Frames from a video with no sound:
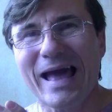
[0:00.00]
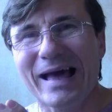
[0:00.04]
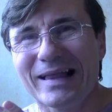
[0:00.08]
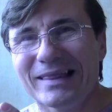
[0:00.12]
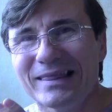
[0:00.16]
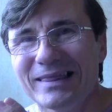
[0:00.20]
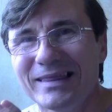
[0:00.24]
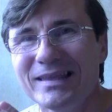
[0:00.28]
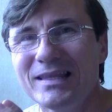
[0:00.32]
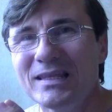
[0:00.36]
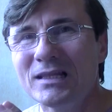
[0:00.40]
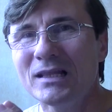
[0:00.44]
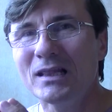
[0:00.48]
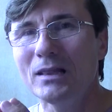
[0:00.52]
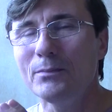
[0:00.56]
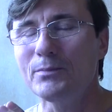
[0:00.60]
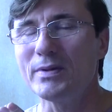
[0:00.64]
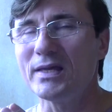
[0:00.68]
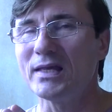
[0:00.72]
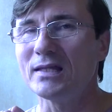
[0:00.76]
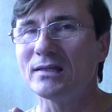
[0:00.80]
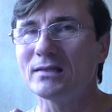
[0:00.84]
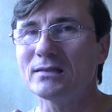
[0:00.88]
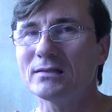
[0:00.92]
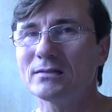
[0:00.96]
a little
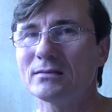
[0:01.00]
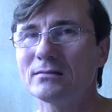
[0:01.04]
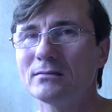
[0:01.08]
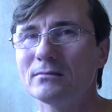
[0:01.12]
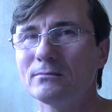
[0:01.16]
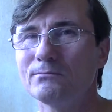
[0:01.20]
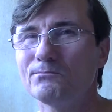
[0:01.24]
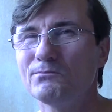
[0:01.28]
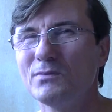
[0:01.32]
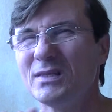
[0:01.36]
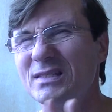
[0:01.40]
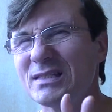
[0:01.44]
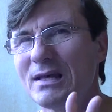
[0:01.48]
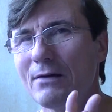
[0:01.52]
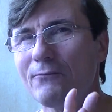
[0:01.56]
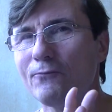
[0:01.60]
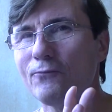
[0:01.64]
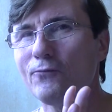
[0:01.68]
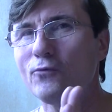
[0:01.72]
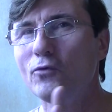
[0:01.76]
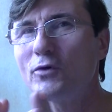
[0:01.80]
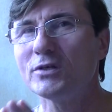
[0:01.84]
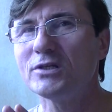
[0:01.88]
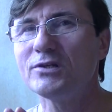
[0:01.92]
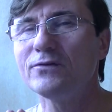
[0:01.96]
bit, some
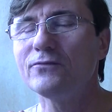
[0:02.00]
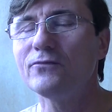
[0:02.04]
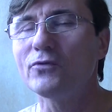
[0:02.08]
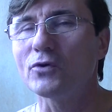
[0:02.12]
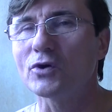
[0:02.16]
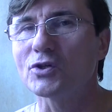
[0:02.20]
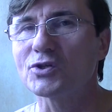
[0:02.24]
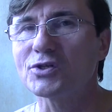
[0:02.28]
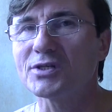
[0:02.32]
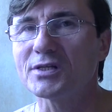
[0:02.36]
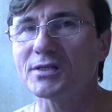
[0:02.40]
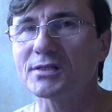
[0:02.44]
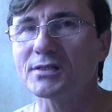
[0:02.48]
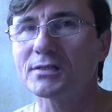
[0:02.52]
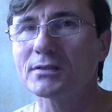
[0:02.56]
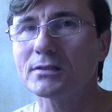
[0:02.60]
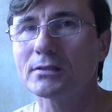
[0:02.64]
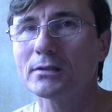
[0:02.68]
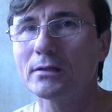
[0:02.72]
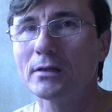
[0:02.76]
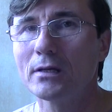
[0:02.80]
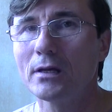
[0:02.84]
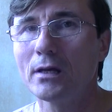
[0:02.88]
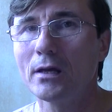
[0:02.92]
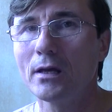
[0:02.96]
40 verses
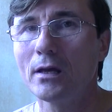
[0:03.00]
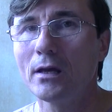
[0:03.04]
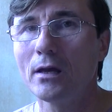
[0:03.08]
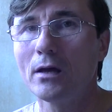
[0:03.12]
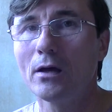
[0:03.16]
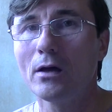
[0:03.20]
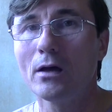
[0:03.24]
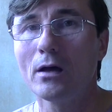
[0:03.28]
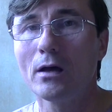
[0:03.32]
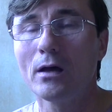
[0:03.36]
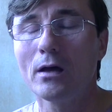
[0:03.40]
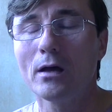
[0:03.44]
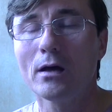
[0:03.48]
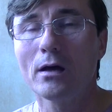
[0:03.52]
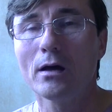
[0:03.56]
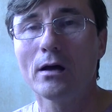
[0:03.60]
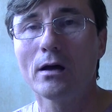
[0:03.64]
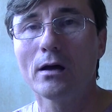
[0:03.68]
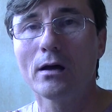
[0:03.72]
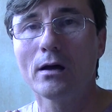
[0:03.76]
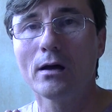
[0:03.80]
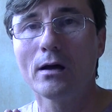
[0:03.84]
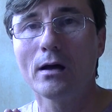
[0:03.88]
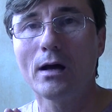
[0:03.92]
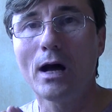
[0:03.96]

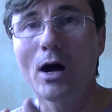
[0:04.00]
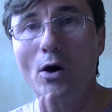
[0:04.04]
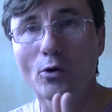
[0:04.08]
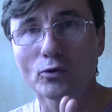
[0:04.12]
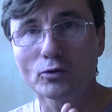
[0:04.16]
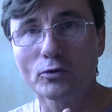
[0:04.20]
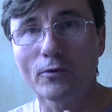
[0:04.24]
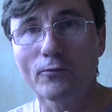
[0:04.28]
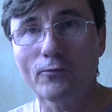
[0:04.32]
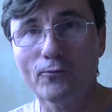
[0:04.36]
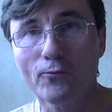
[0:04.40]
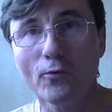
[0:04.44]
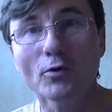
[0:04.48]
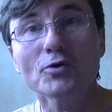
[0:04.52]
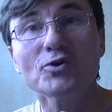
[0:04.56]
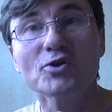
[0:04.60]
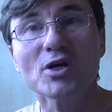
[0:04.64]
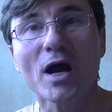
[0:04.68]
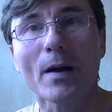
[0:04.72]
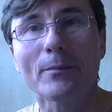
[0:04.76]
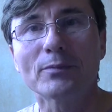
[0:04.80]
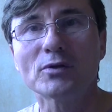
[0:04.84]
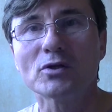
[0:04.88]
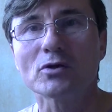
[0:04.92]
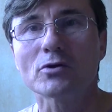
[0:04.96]
out of 4
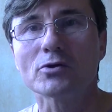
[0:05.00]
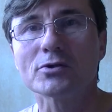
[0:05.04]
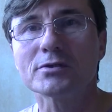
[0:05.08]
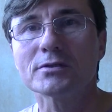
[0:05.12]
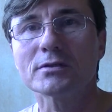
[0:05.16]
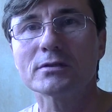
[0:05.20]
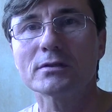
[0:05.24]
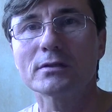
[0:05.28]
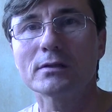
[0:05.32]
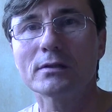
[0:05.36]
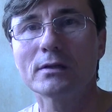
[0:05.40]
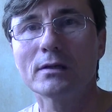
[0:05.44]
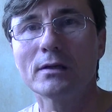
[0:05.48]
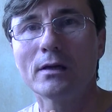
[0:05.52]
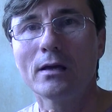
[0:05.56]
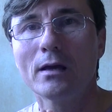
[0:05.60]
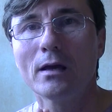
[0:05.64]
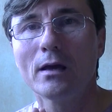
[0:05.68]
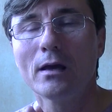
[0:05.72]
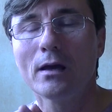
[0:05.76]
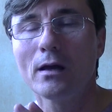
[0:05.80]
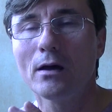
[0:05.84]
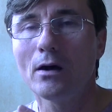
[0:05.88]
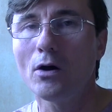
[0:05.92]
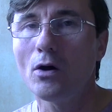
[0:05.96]
chapters
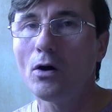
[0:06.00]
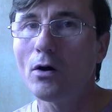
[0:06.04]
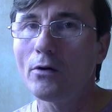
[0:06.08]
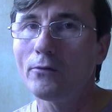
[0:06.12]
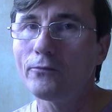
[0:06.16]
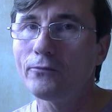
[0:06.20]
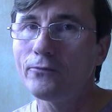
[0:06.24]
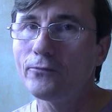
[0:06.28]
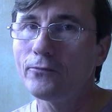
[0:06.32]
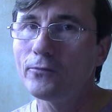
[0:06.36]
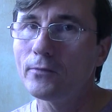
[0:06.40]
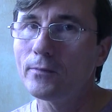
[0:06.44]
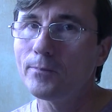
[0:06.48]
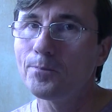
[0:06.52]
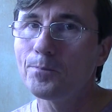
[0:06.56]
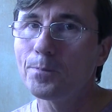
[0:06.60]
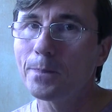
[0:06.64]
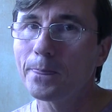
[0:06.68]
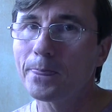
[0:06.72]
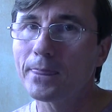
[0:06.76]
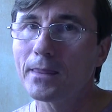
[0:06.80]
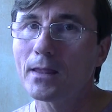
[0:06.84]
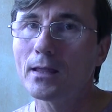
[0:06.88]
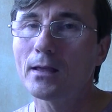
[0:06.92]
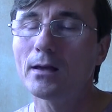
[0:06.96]
of
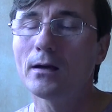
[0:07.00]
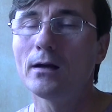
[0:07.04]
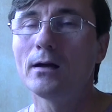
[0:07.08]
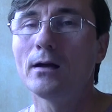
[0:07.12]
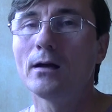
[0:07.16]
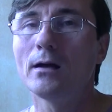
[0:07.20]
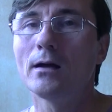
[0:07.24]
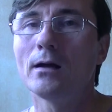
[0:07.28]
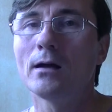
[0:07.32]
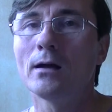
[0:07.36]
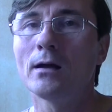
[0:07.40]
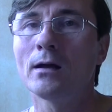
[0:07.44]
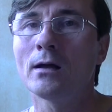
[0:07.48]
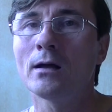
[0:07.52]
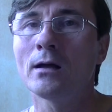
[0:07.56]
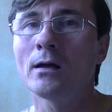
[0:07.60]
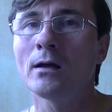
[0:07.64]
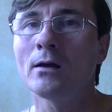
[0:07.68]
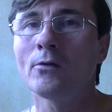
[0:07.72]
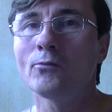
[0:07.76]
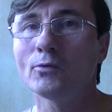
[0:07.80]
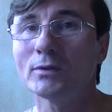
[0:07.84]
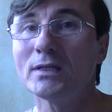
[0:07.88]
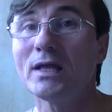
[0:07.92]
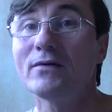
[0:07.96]

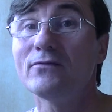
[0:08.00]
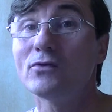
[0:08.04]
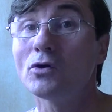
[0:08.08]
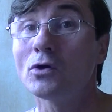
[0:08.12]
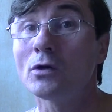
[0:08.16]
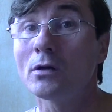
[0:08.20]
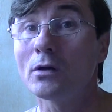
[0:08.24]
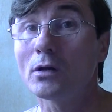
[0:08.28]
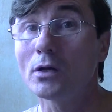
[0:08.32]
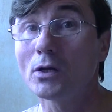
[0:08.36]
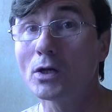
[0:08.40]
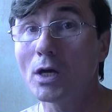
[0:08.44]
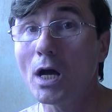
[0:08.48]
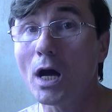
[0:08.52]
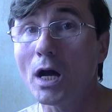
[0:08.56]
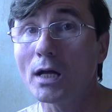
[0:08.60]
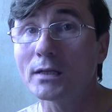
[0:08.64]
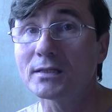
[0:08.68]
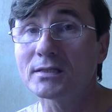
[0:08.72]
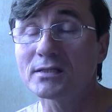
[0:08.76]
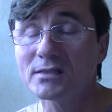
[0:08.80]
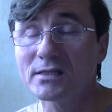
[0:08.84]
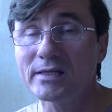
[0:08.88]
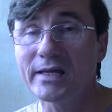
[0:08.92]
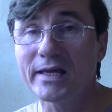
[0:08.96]
whatever
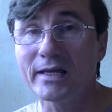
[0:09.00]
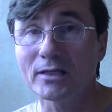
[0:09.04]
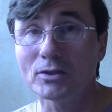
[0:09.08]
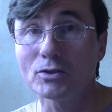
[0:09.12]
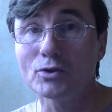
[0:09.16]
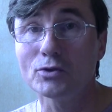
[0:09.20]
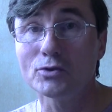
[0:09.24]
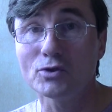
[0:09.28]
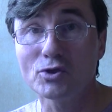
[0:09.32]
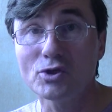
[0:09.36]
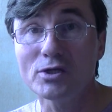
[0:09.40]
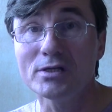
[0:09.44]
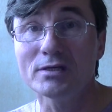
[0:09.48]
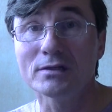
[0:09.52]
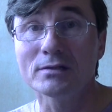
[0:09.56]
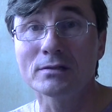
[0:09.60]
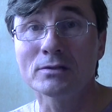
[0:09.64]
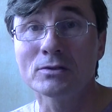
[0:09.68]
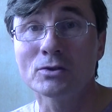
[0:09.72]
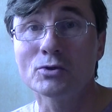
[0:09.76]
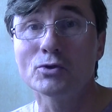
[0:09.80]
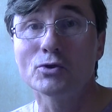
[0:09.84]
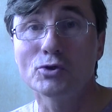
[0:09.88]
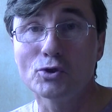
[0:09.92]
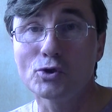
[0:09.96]
God said
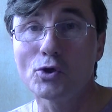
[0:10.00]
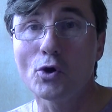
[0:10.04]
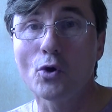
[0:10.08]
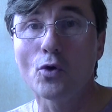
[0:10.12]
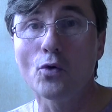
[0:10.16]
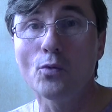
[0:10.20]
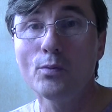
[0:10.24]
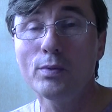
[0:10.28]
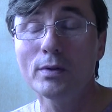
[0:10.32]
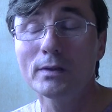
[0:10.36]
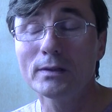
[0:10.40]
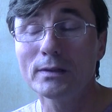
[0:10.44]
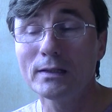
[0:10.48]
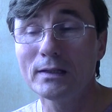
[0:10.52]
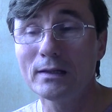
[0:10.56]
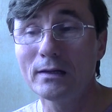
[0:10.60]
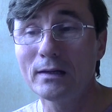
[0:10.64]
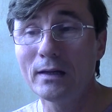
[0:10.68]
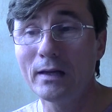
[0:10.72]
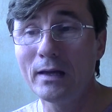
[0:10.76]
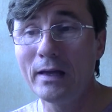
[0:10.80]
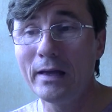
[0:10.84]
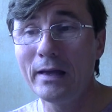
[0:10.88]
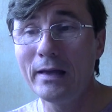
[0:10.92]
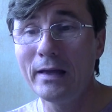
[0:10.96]
to Job,
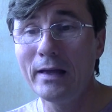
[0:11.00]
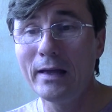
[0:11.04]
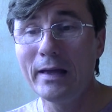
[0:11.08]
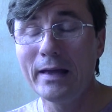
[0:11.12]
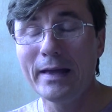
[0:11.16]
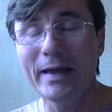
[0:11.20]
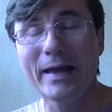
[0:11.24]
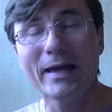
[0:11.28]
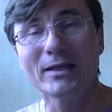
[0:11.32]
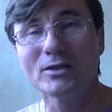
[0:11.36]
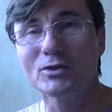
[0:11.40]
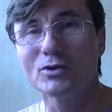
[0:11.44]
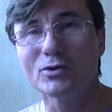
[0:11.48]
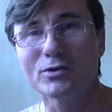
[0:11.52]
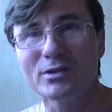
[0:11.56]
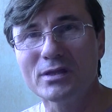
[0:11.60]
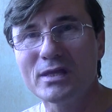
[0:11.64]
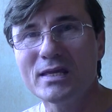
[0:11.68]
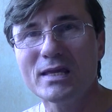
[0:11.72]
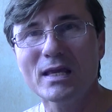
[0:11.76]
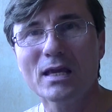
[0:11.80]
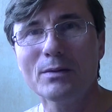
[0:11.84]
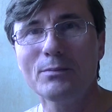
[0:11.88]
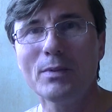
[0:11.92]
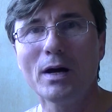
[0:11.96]
and to
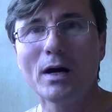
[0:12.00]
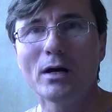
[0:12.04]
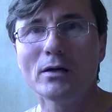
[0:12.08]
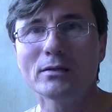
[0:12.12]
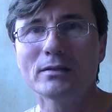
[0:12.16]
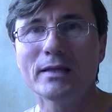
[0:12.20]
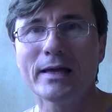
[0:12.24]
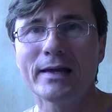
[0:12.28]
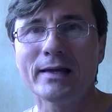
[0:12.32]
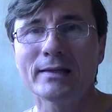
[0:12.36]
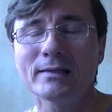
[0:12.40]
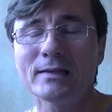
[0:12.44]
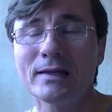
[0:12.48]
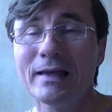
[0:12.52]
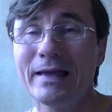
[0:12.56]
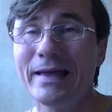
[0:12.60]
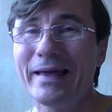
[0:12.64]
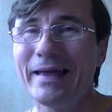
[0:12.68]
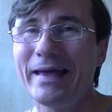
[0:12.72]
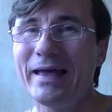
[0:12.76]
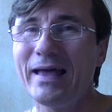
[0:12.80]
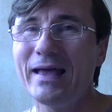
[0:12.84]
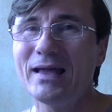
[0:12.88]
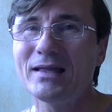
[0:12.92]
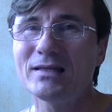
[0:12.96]
think about that.
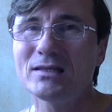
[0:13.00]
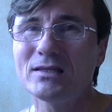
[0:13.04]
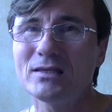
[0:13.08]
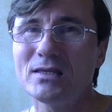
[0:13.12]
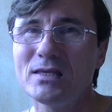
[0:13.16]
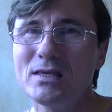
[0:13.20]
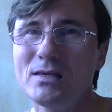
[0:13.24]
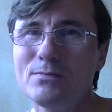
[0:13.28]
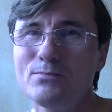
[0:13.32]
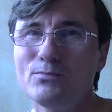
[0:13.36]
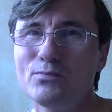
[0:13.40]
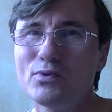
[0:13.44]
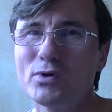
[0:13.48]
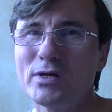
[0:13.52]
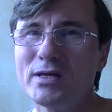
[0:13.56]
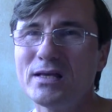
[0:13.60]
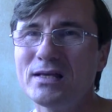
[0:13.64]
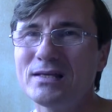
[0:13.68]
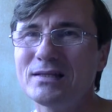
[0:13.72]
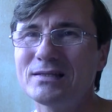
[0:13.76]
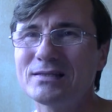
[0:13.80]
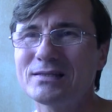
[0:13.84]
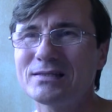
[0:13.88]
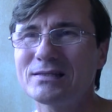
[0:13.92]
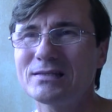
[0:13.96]
And he
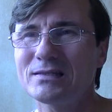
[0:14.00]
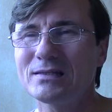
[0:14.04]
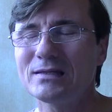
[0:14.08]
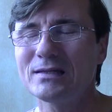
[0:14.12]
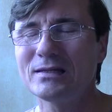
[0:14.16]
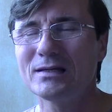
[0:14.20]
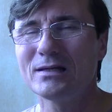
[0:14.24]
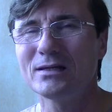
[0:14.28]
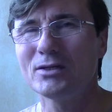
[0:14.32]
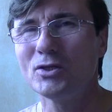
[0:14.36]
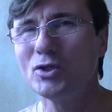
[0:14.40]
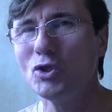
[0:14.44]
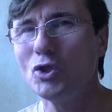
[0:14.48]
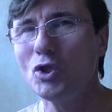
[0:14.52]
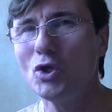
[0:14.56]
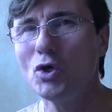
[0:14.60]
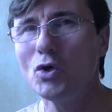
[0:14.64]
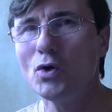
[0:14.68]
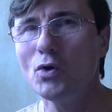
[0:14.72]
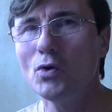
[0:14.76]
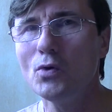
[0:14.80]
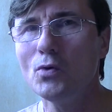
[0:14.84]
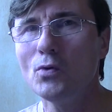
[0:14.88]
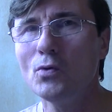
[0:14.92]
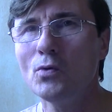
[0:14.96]
brings
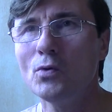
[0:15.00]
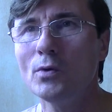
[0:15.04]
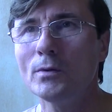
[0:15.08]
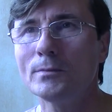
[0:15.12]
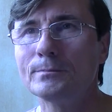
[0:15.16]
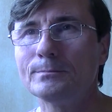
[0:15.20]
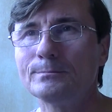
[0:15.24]
no